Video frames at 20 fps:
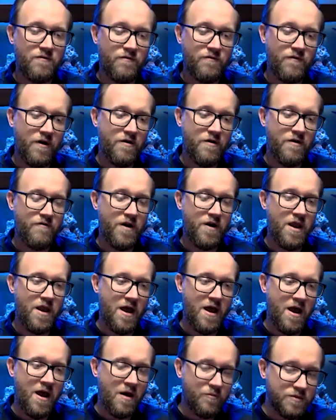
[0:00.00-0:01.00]
very, very
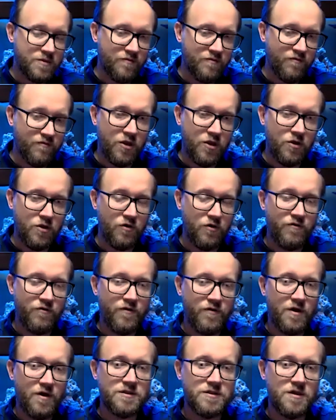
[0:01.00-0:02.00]
apt and very good for
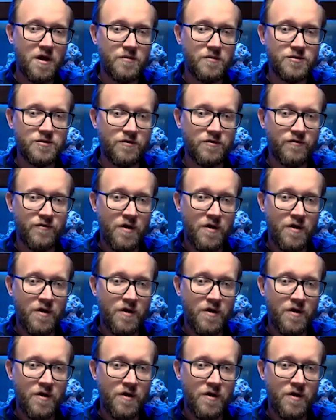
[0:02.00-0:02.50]
those types of